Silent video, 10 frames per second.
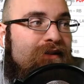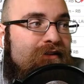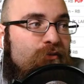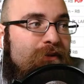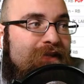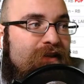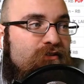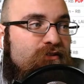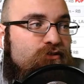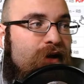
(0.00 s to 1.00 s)
a little bit
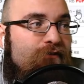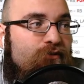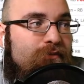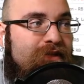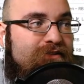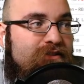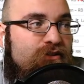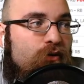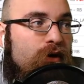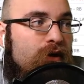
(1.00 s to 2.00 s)
later in the draft from Lindsey
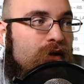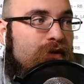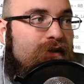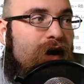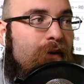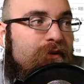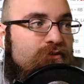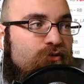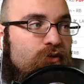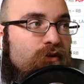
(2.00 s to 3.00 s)
or
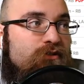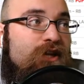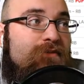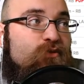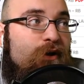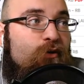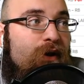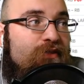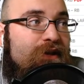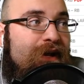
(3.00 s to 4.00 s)
Dobbins or James White, who
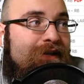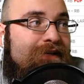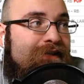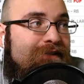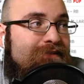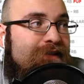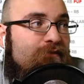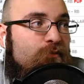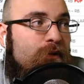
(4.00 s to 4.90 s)
I think I can get in seventh.